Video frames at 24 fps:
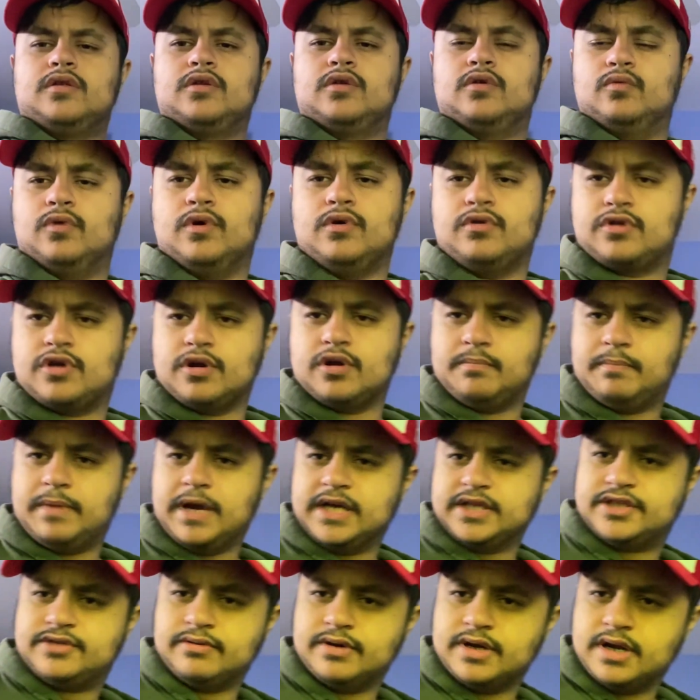Welcome
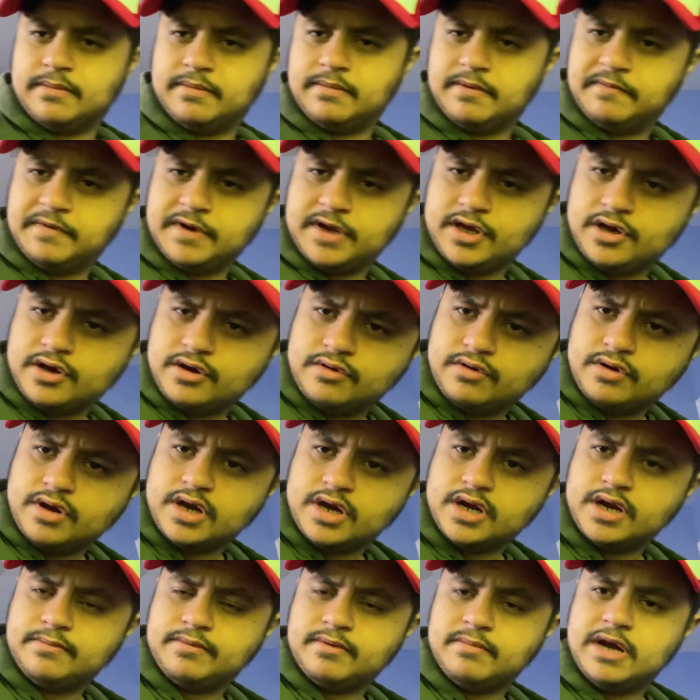back to another video,
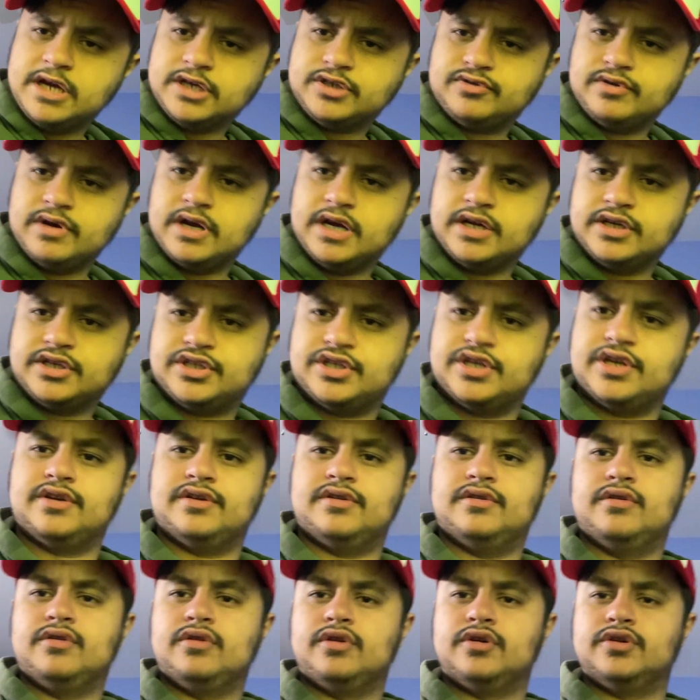another match
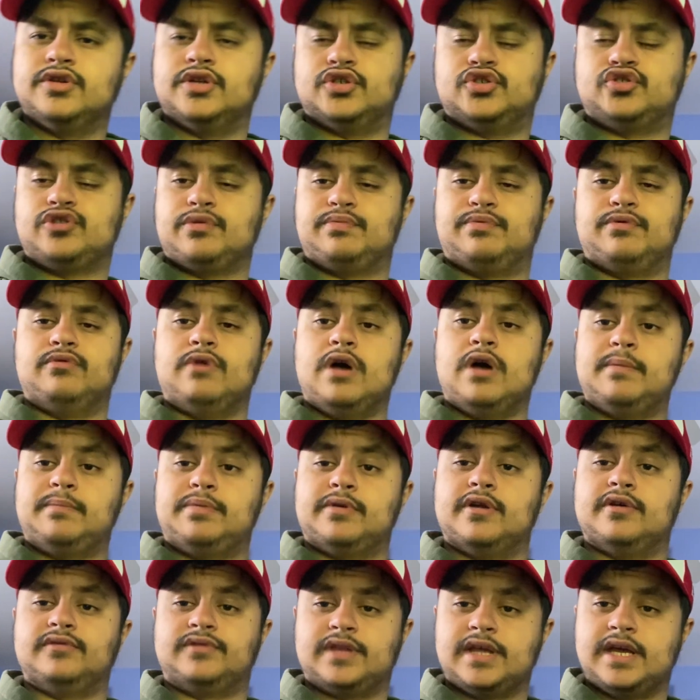reaction on a triple
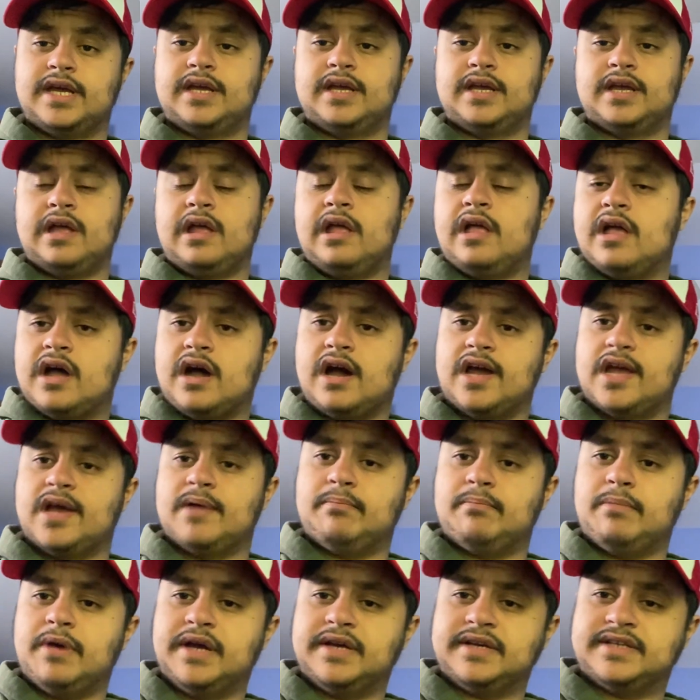upload day. I
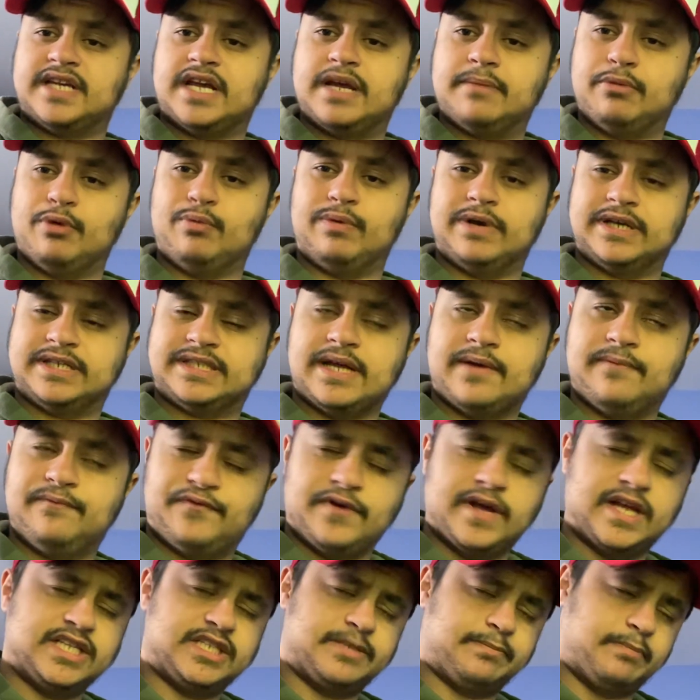am Mike Simon, West Ham
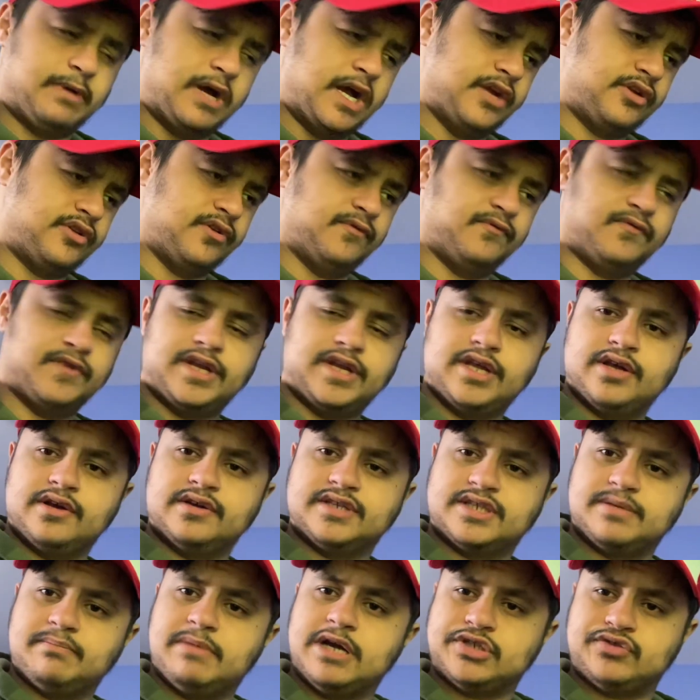fans, but I do
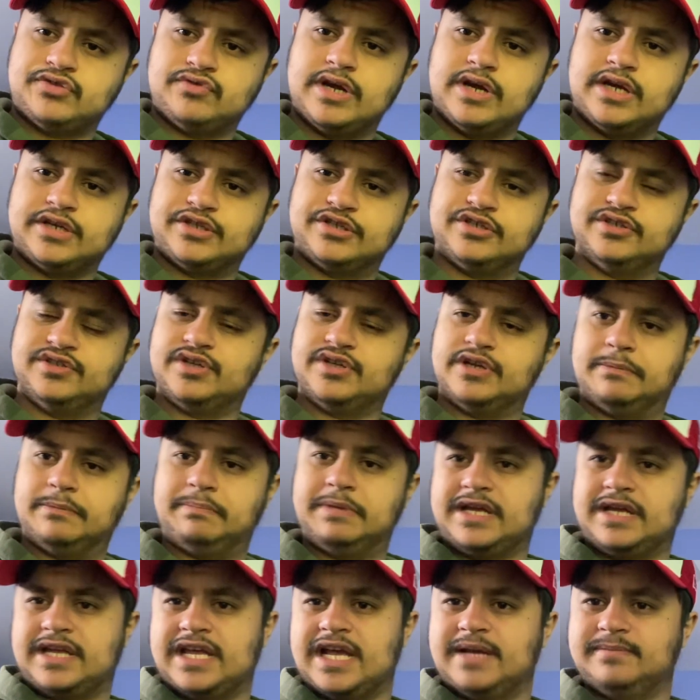videos and match reactions on the
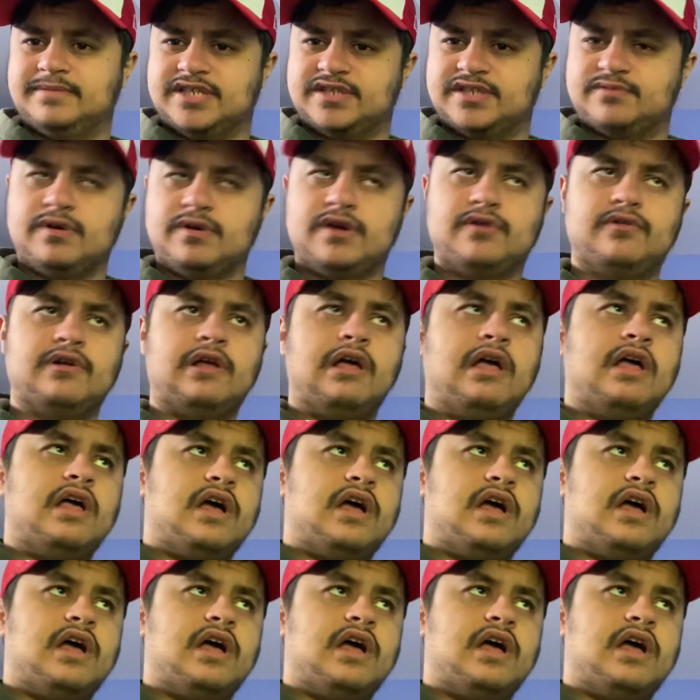big games as well.